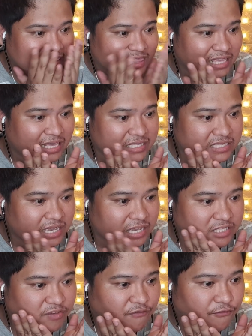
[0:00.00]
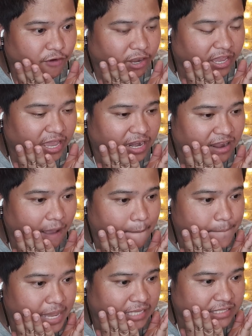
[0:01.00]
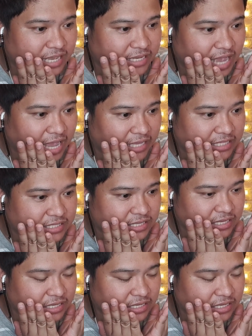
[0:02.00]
This is freaking amazing, guys.